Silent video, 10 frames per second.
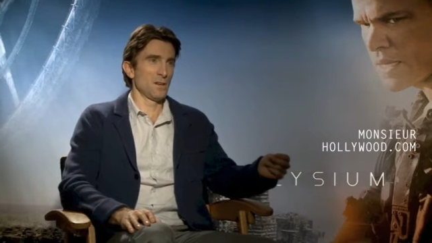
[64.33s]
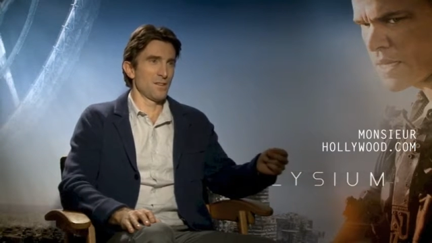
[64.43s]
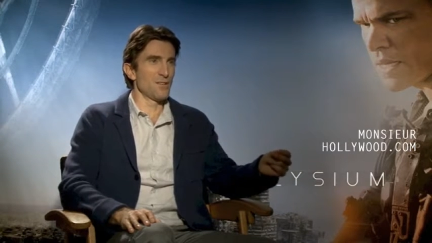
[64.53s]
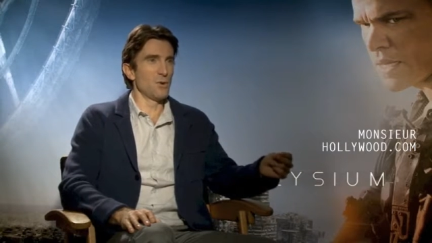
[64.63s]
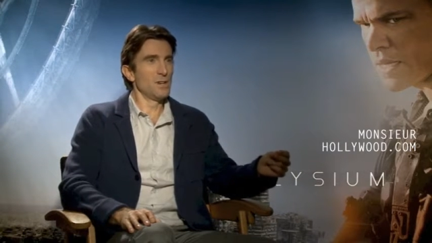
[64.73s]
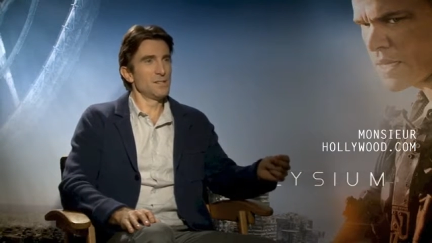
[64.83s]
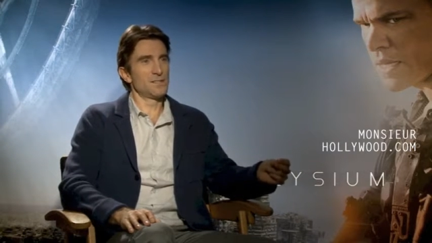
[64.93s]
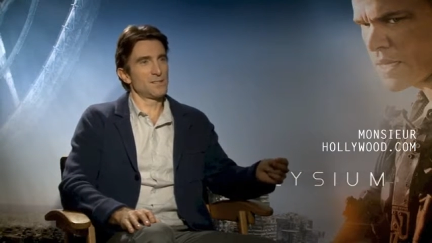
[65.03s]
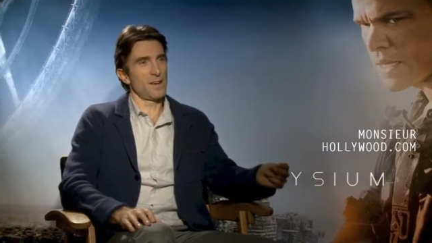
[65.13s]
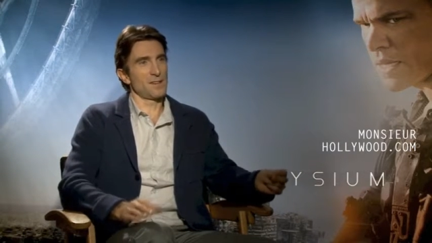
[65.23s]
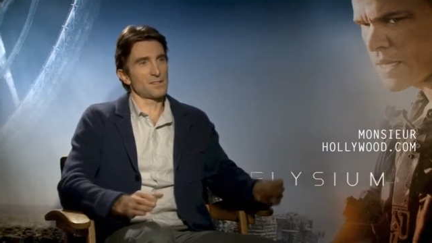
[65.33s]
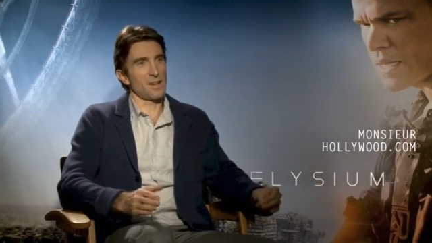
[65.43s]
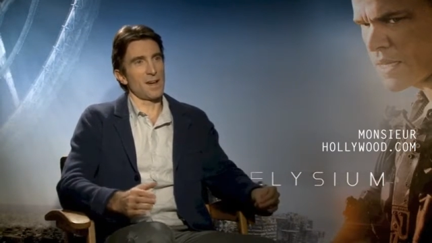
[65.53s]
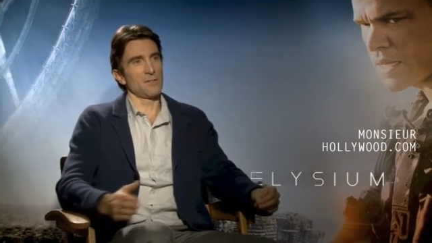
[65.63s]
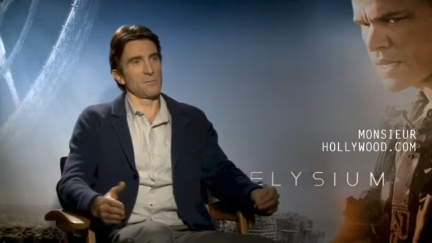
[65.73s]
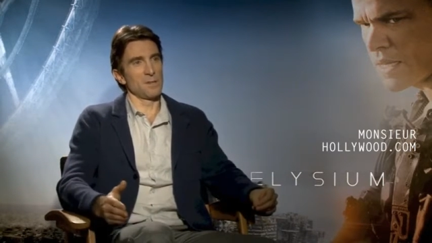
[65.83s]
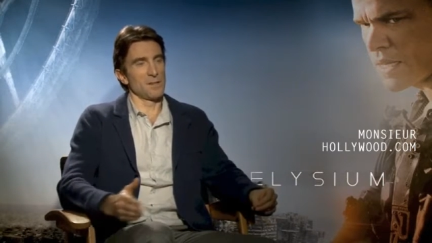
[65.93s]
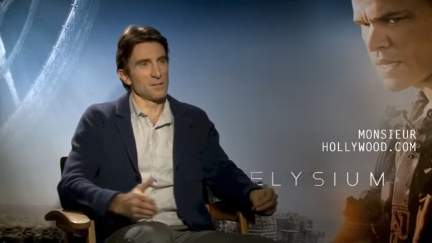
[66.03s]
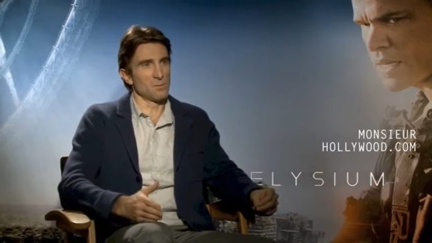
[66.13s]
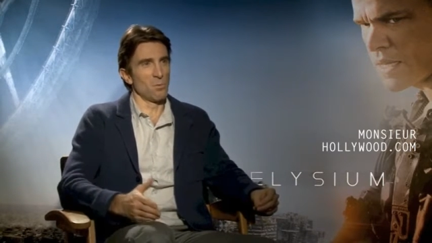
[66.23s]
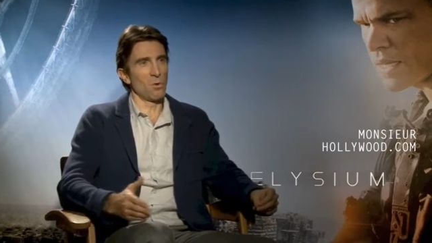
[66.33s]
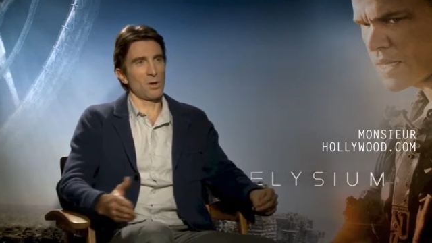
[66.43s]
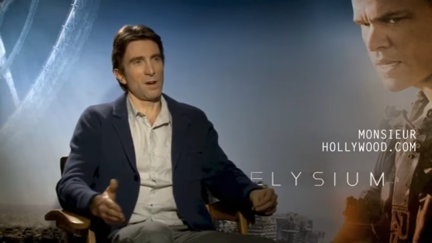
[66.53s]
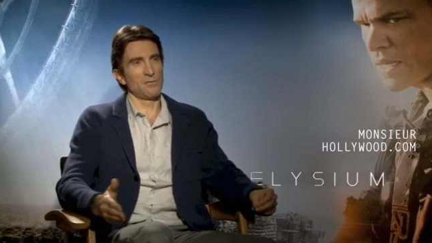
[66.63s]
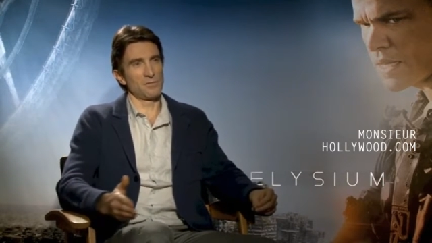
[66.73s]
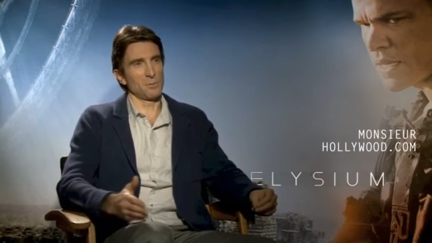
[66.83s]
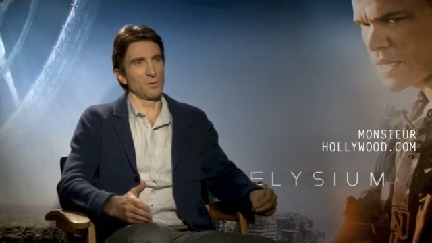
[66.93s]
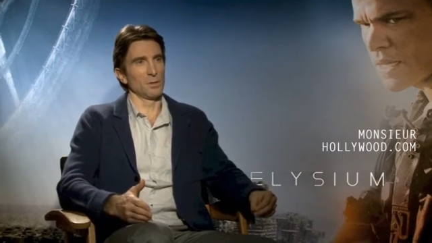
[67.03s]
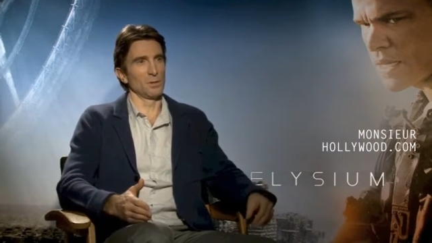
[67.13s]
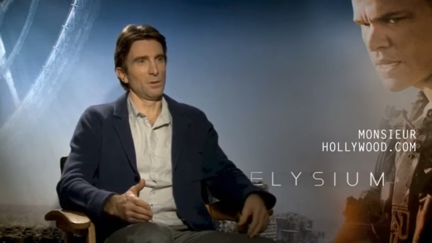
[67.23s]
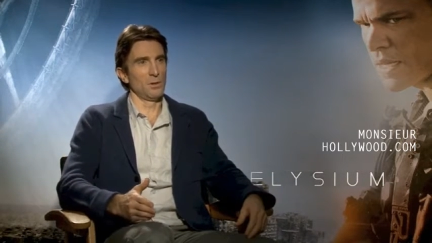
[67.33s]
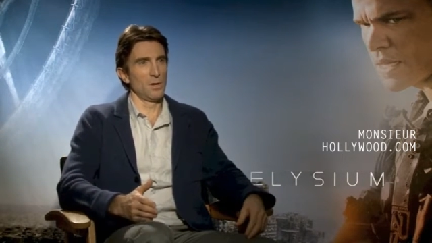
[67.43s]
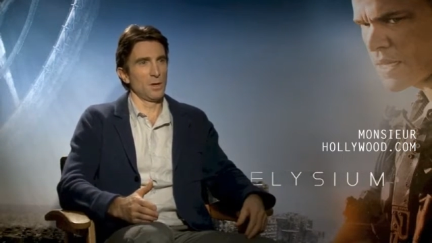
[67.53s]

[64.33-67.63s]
Speaker 1: there is a side of me that is more comfortable